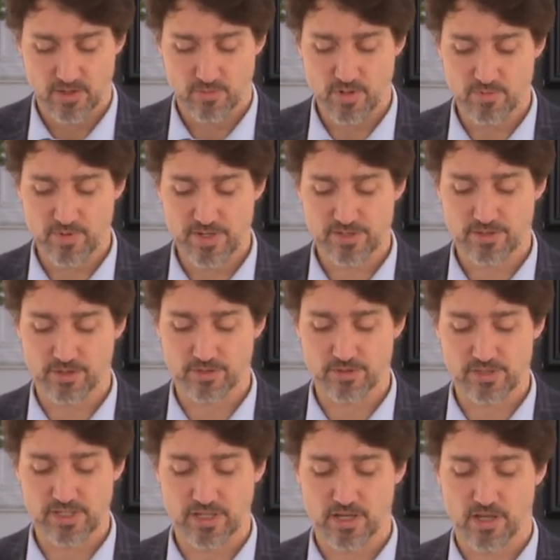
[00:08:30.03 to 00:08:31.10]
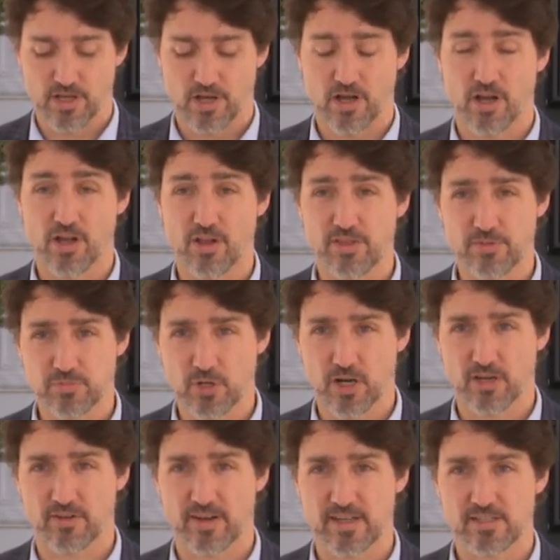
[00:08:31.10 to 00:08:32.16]
we risk losing all the
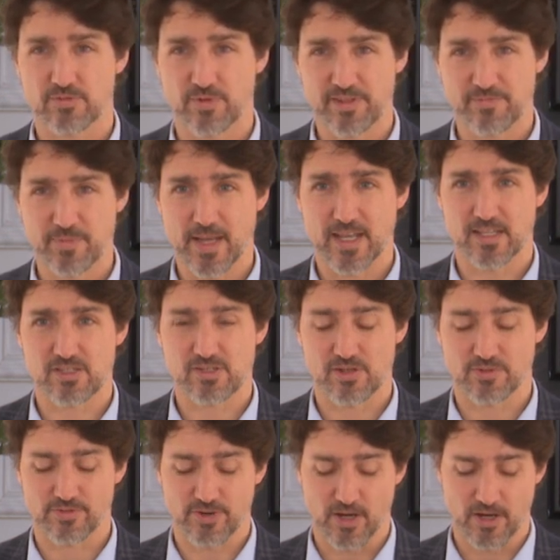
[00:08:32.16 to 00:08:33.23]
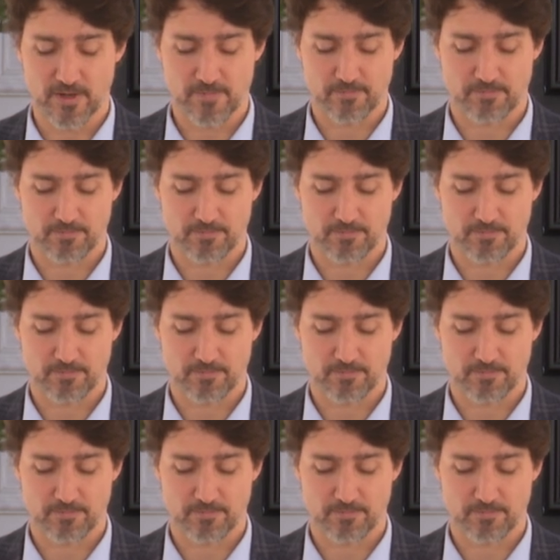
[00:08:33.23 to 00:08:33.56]
progress we've made so far.